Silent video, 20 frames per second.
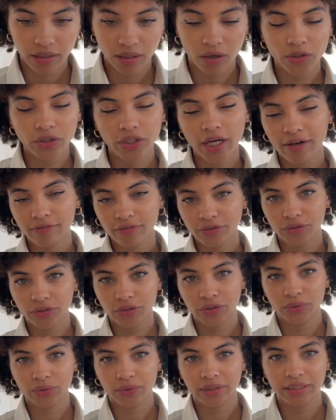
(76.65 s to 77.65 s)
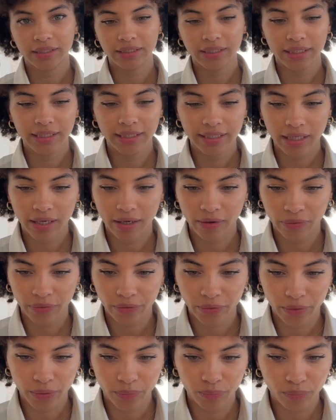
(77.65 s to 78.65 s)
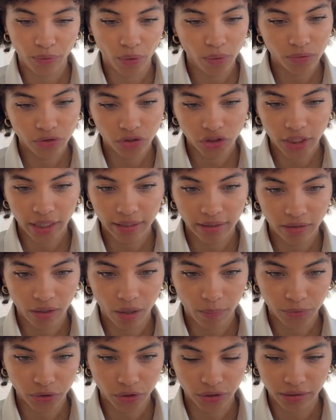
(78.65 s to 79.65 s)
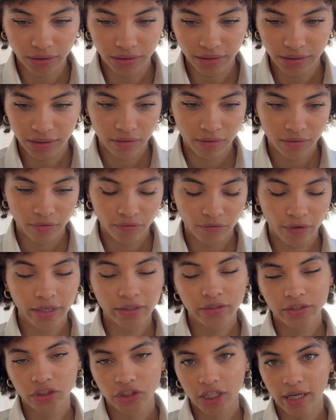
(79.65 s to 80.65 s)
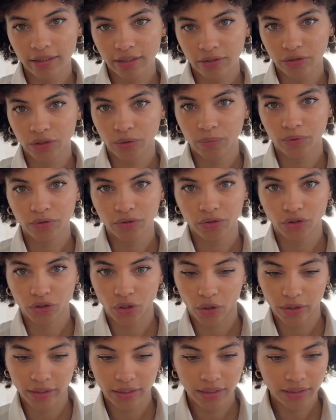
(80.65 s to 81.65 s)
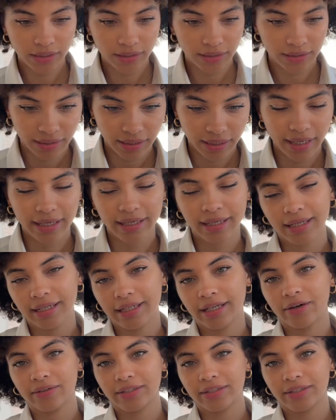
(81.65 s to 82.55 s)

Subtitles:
All you have to do is click on the browse channel option, find the channel you want to join, and click on